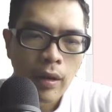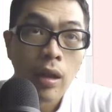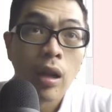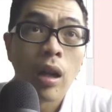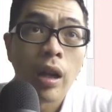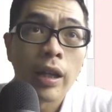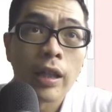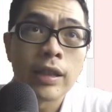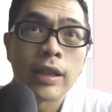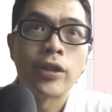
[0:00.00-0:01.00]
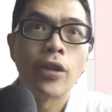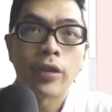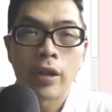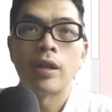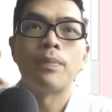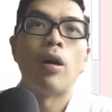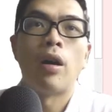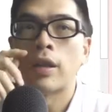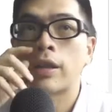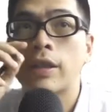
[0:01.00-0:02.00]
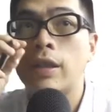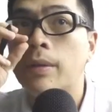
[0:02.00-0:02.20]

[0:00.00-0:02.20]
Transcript: okay, this is your third policy.